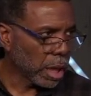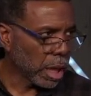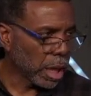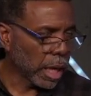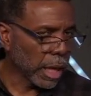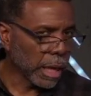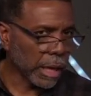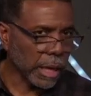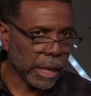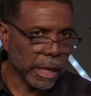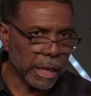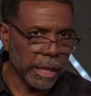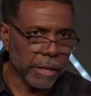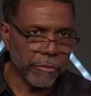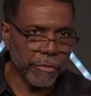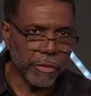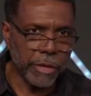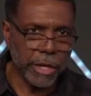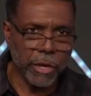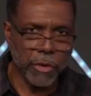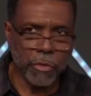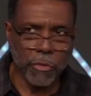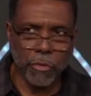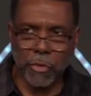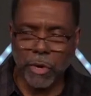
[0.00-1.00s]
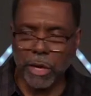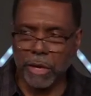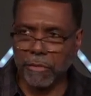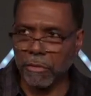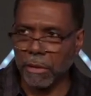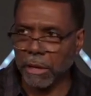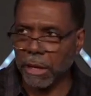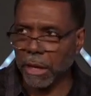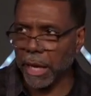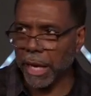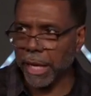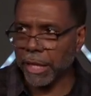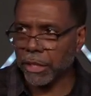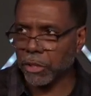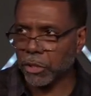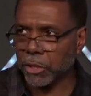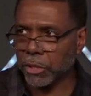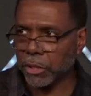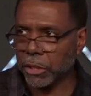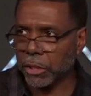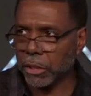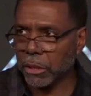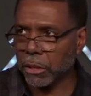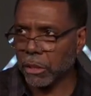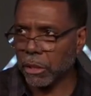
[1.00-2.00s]
A living
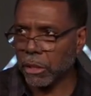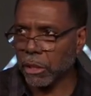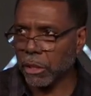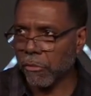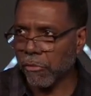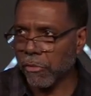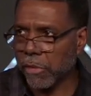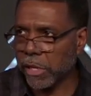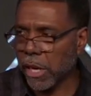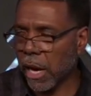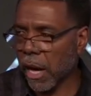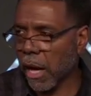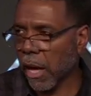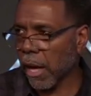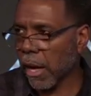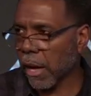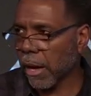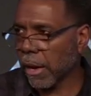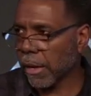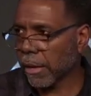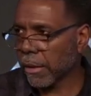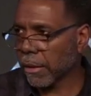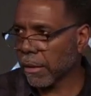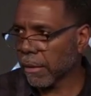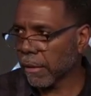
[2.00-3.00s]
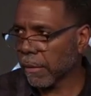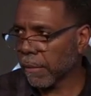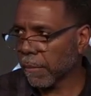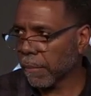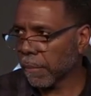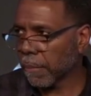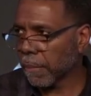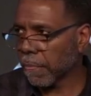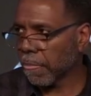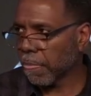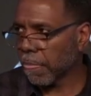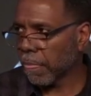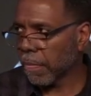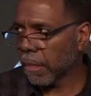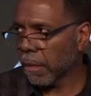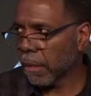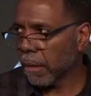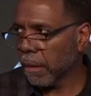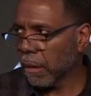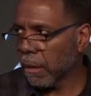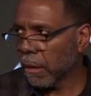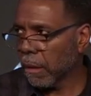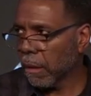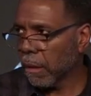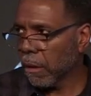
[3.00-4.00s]
revelation of God
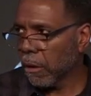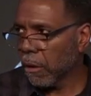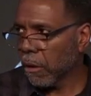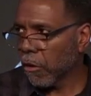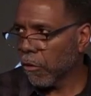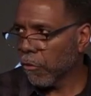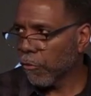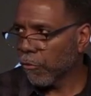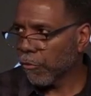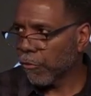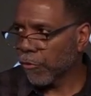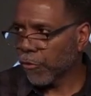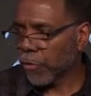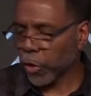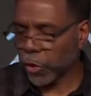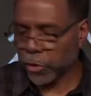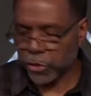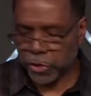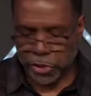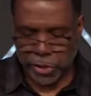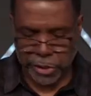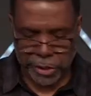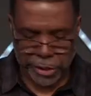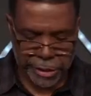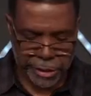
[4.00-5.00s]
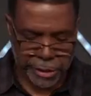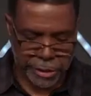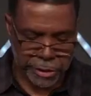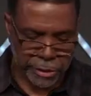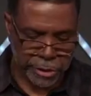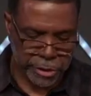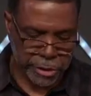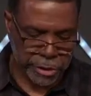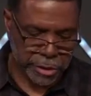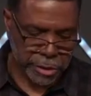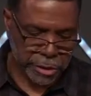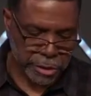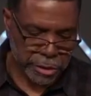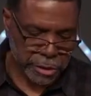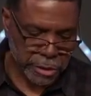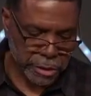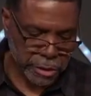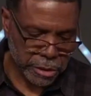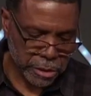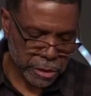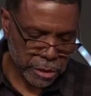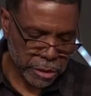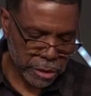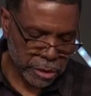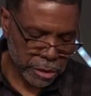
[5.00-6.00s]
versus
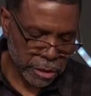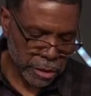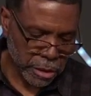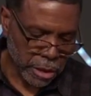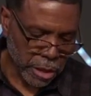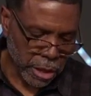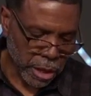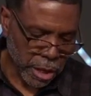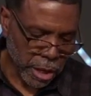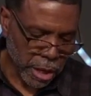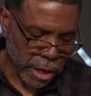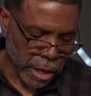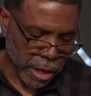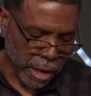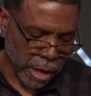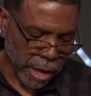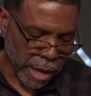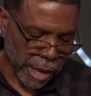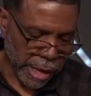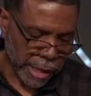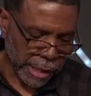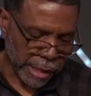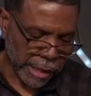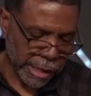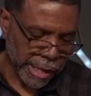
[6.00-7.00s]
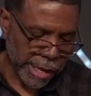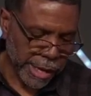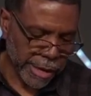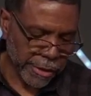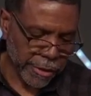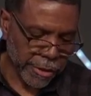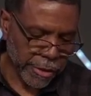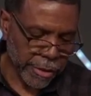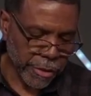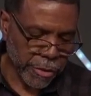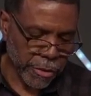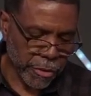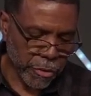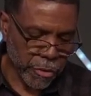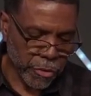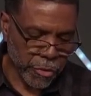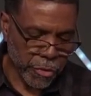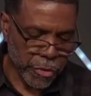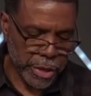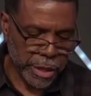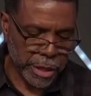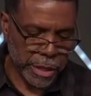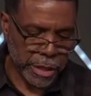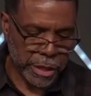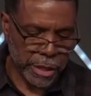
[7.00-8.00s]
a letter
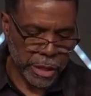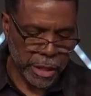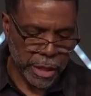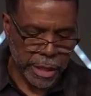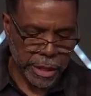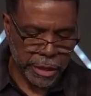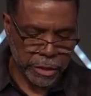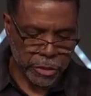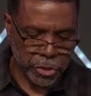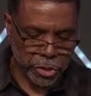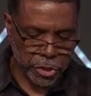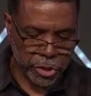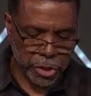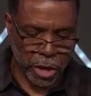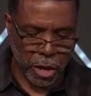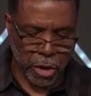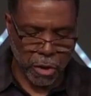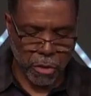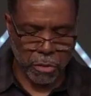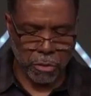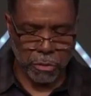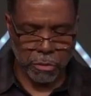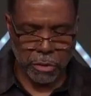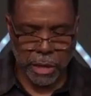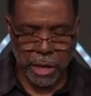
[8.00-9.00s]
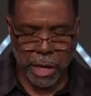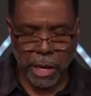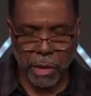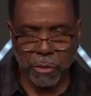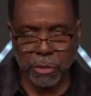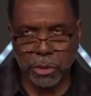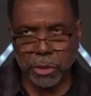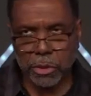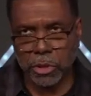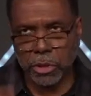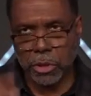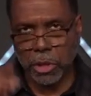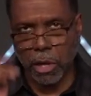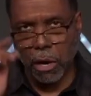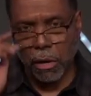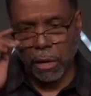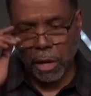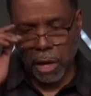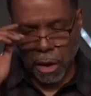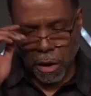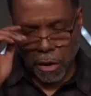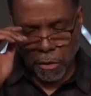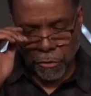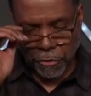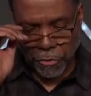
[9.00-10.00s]
written in stone. And I want to
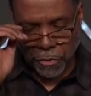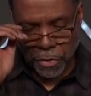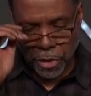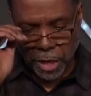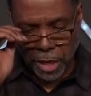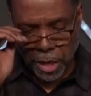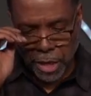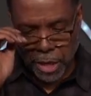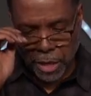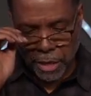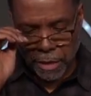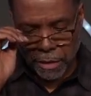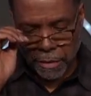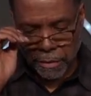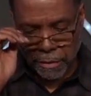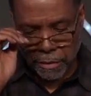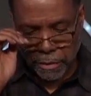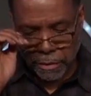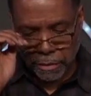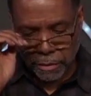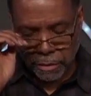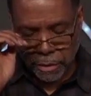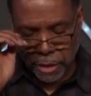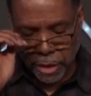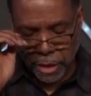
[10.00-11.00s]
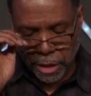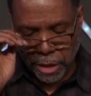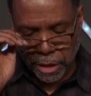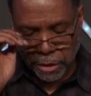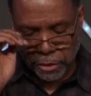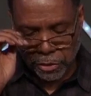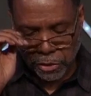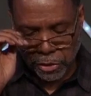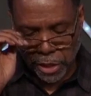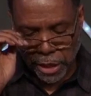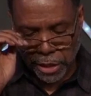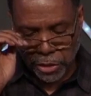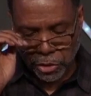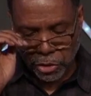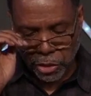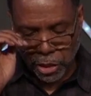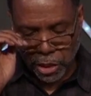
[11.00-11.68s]
start off in uh, St.